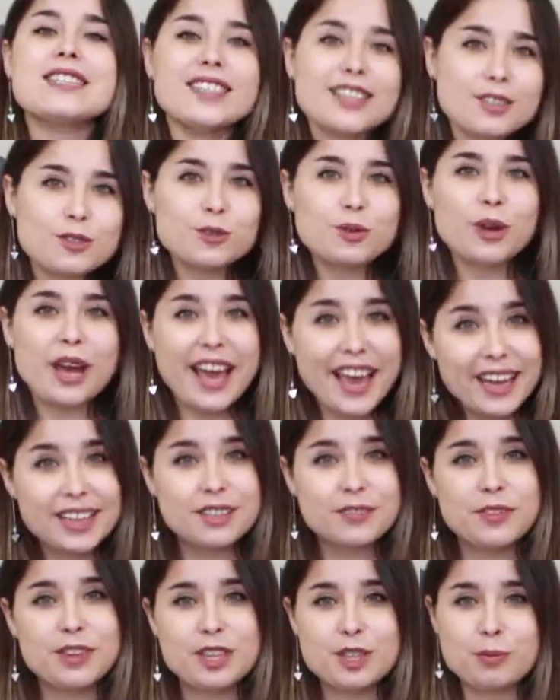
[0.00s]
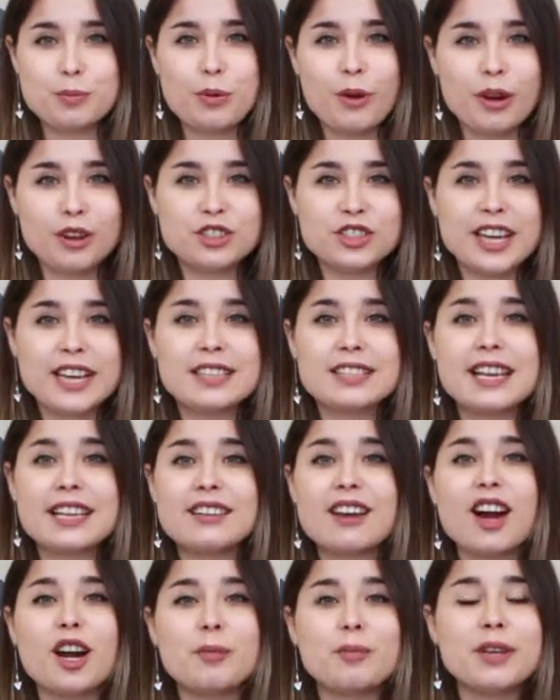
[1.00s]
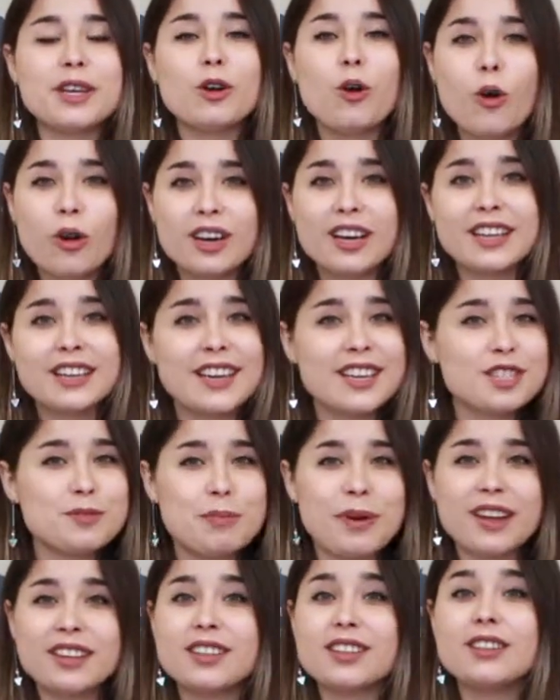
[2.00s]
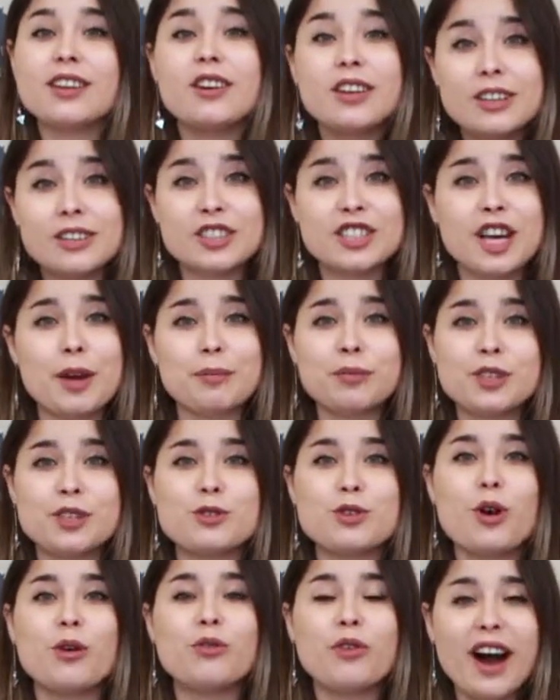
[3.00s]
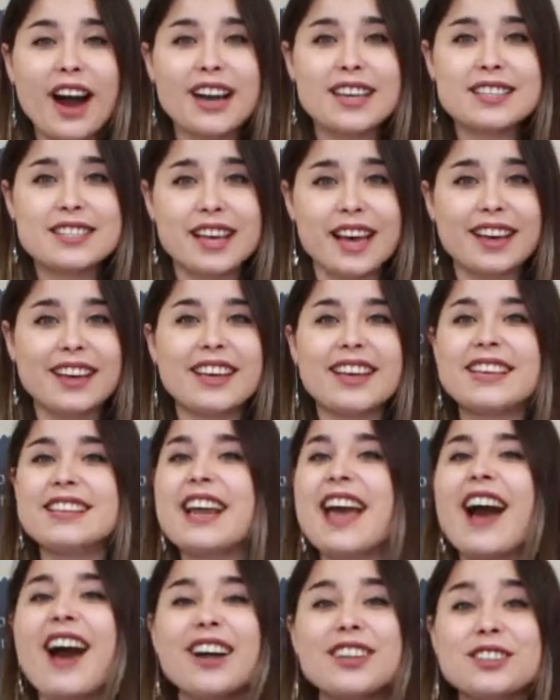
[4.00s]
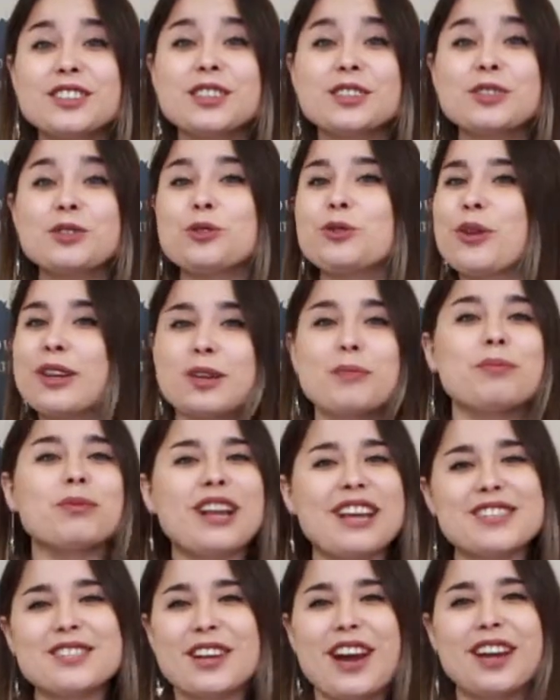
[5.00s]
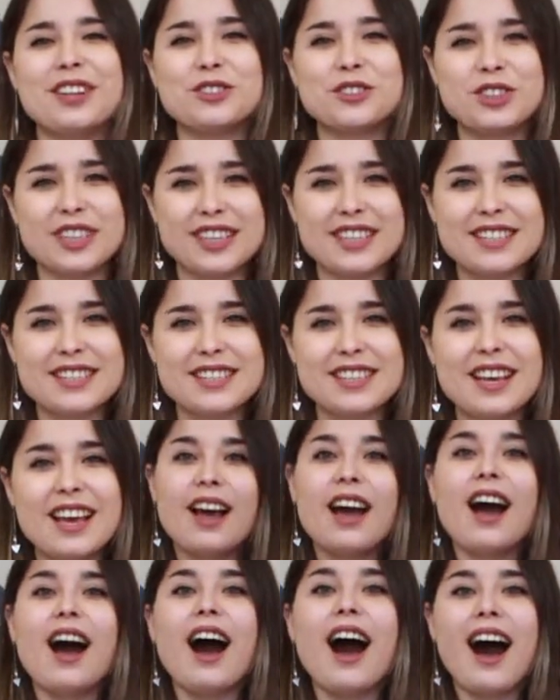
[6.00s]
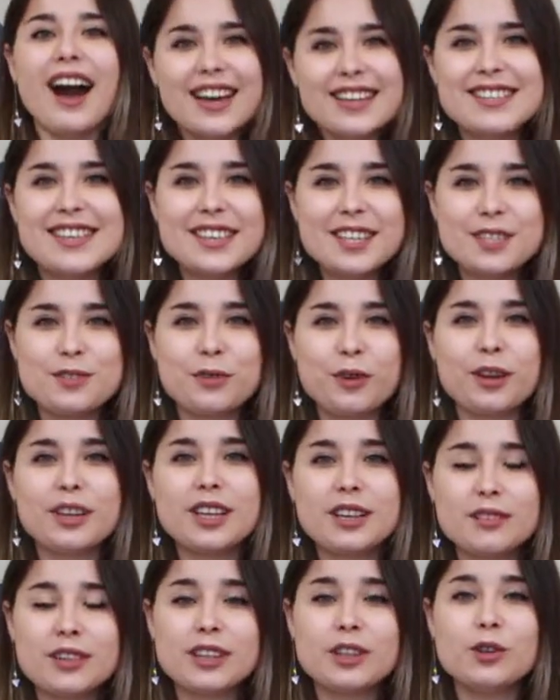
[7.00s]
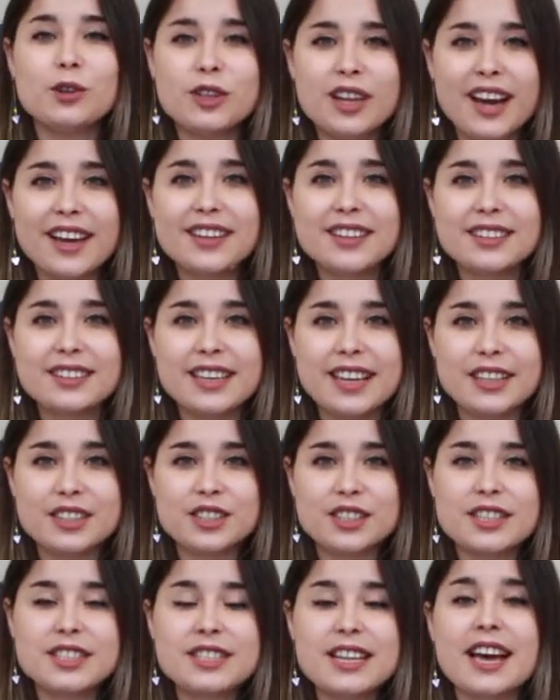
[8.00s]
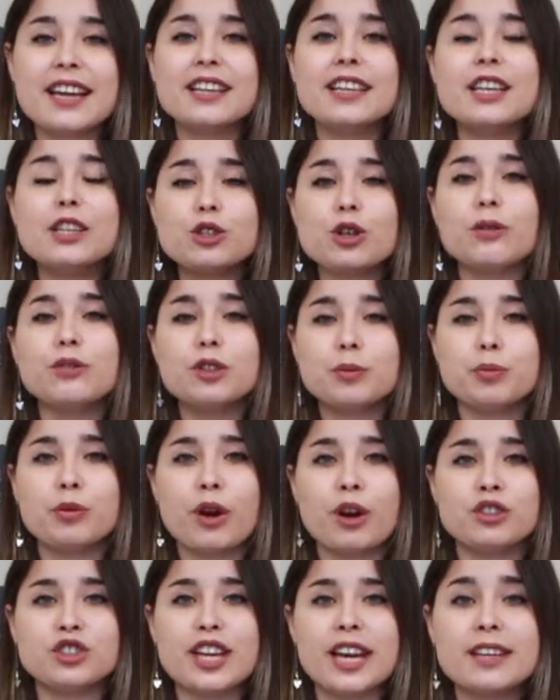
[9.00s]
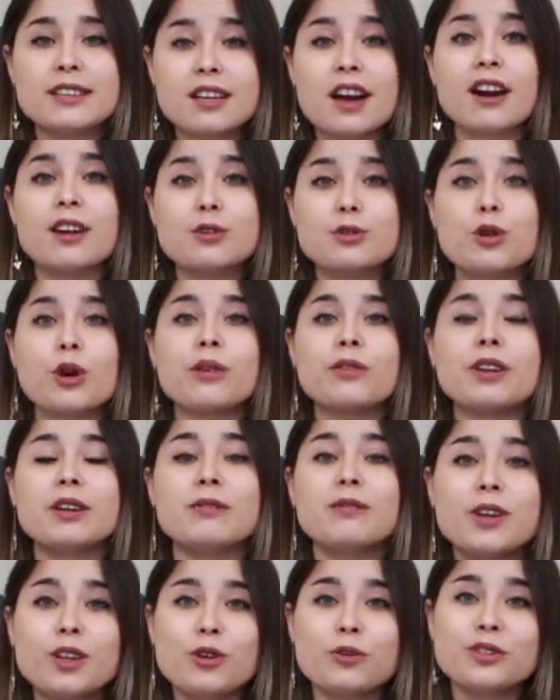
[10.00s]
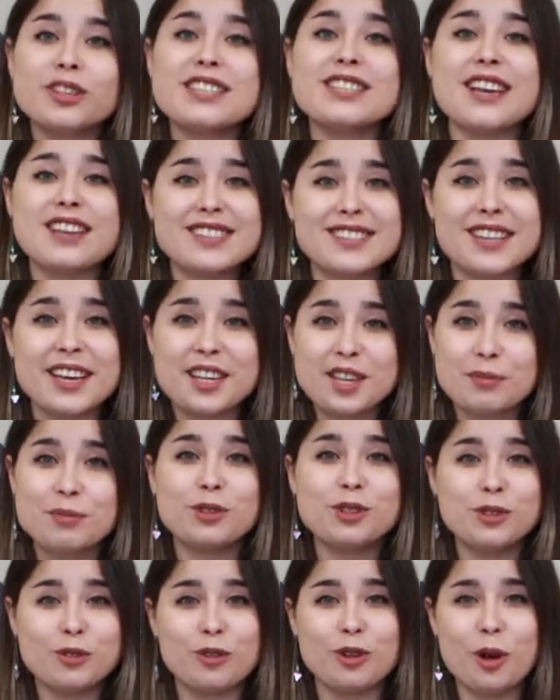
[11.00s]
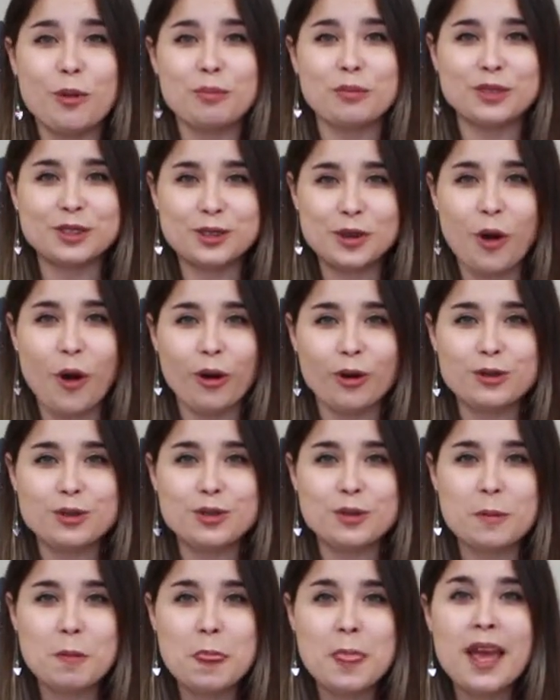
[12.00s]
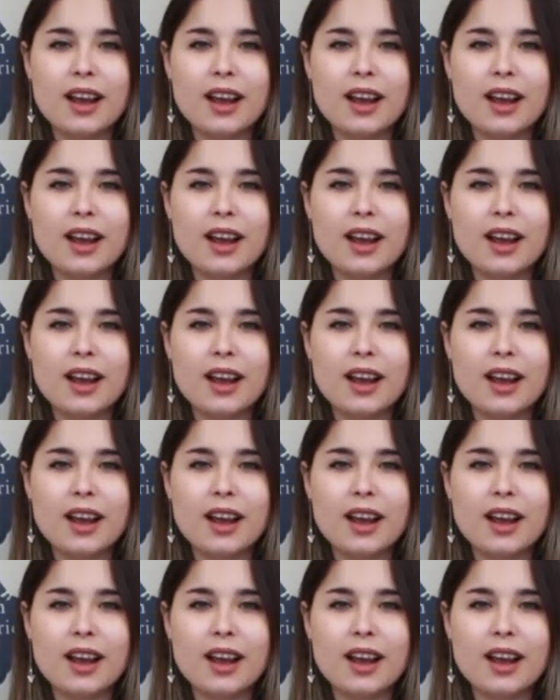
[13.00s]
six to eight weeks projects that are being organized by the local chapters of AIESEC in one hundred twenty plus countries. AIESEC is working with the United Nations, and each of the projects are serving one of the Sustainable Development Goals.